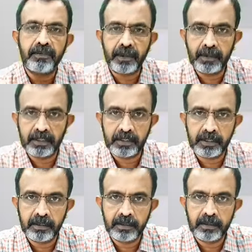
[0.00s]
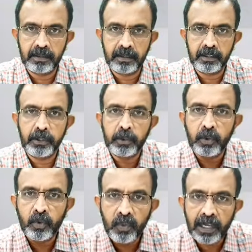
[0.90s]
from us. You
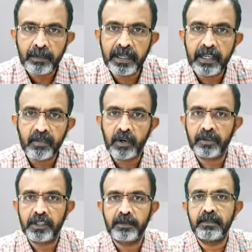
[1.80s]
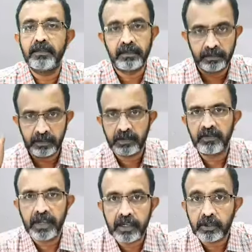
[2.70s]
could well be in one of them,
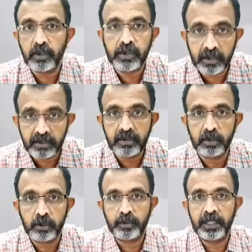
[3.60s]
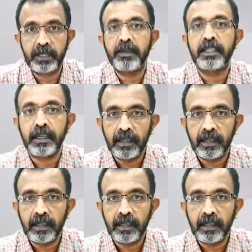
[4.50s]
fingers crossed not to be, but